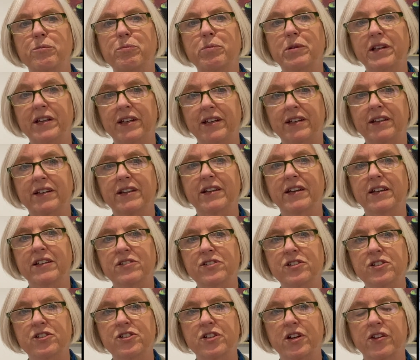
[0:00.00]
playing against
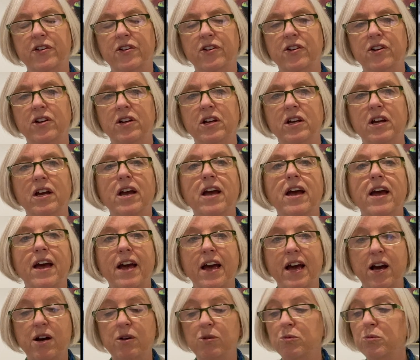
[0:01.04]
each other,
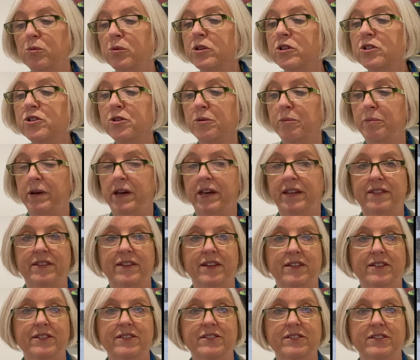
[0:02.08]
how would you paint
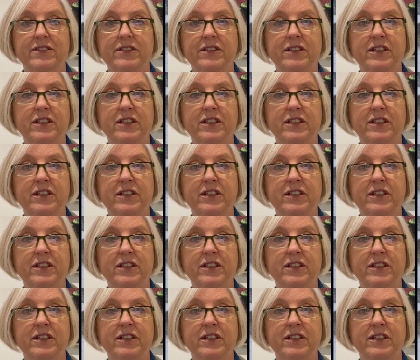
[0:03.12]
this?